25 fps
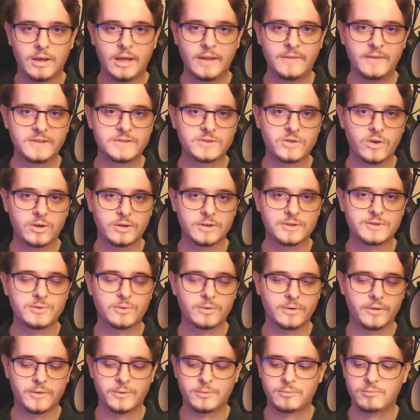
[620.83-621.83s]
And this song is
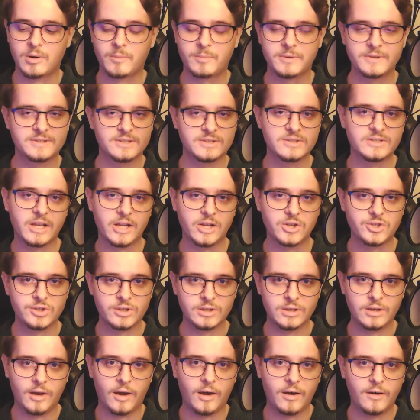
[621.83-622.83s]
sort of the
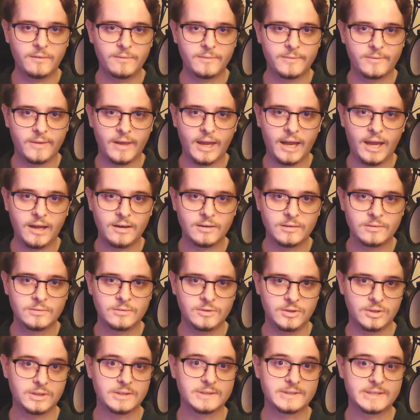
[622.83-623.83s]
representation of that.
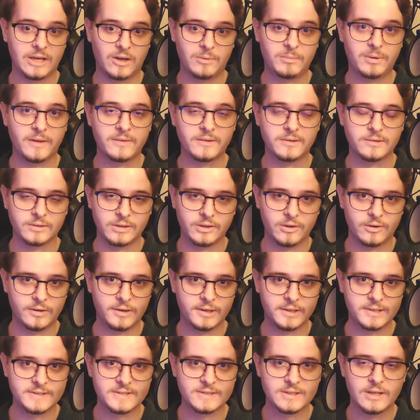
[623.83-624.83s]
You can tell by the
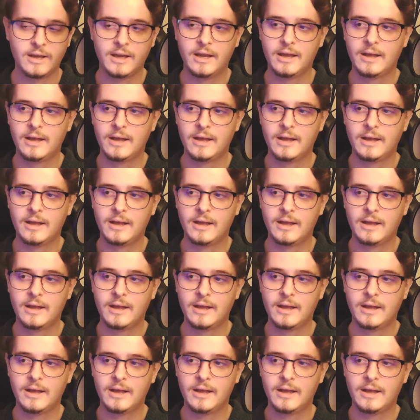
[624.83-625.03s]
lyrics.